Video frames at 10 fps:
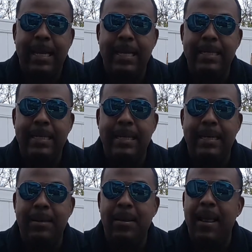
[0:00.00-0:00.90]
and
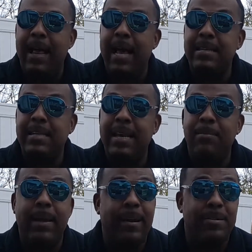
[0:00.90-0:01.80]
I say
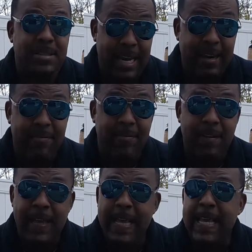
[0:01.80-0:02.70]
better safe
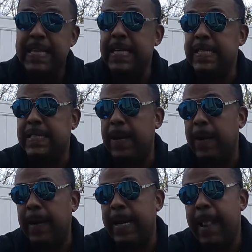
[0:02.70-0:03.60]
than
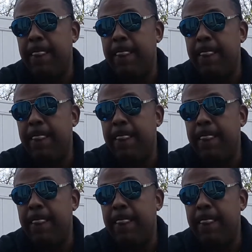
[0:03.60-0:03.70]
sorry.